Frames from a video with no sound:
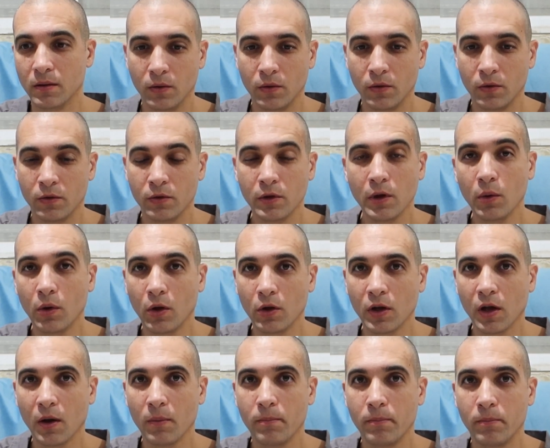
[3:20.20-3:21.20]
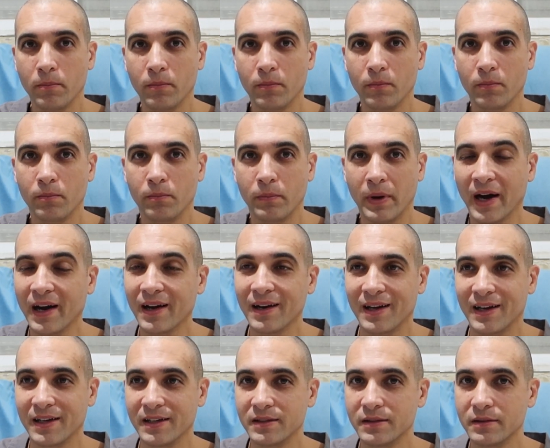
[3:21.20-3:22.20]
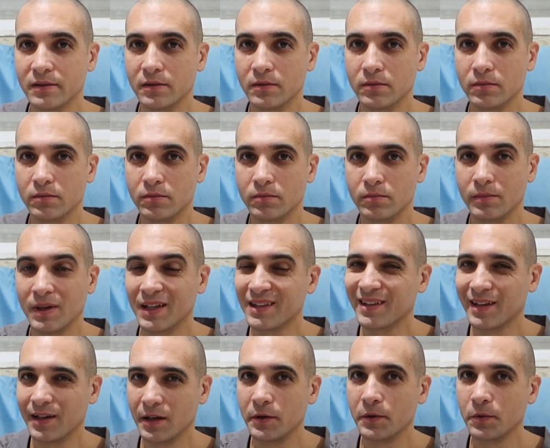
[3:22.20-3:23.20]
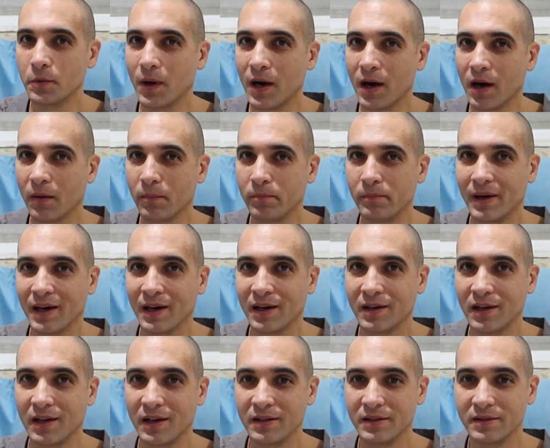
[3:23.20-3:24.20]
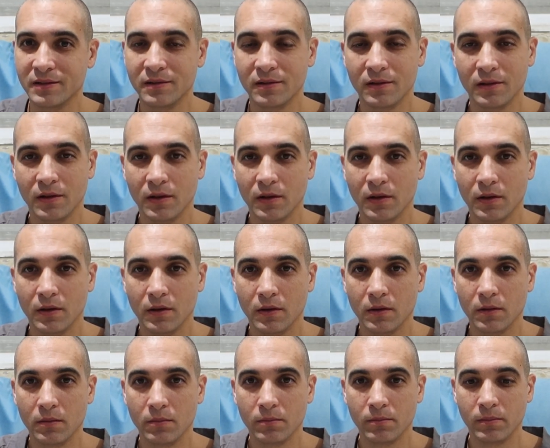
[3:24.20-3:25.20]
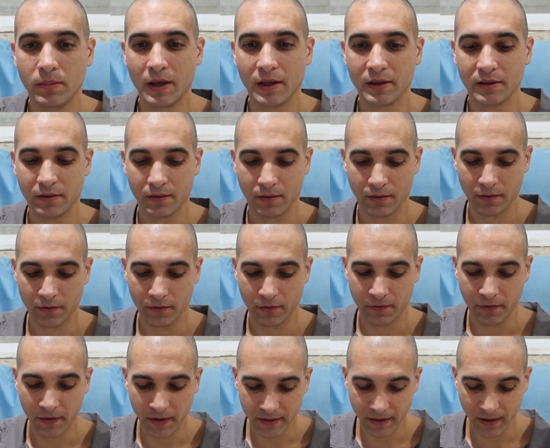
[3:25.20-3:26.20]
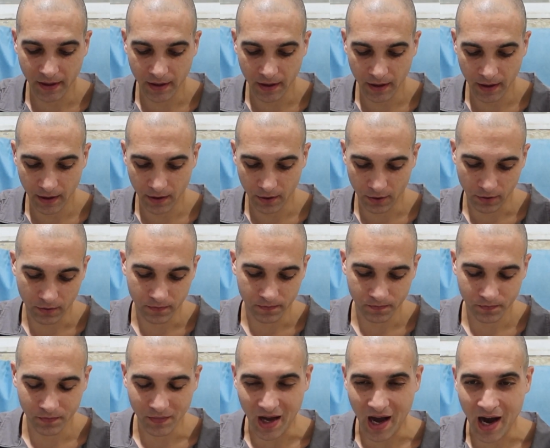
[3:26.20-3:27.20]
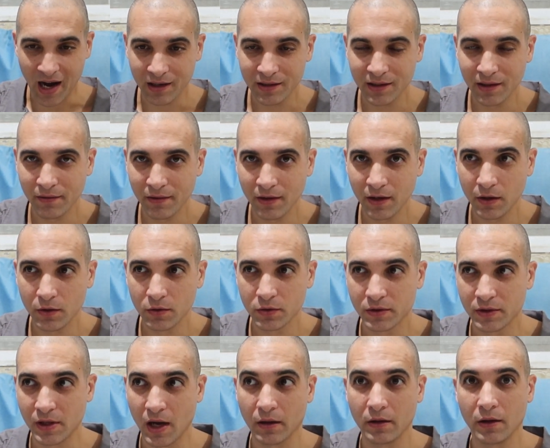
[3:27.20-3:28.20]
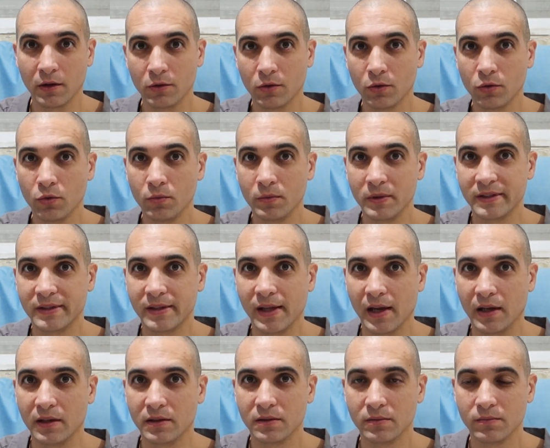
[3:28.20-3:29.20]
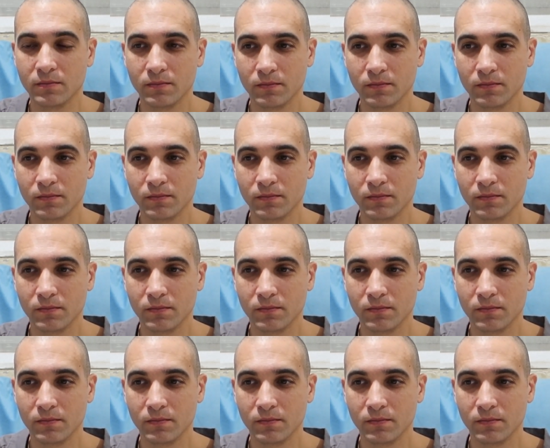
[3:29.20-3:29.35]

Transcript: You're no longer paralyzed. Mentally you are paralyzed, but physically or actively you're starting to do mistakes.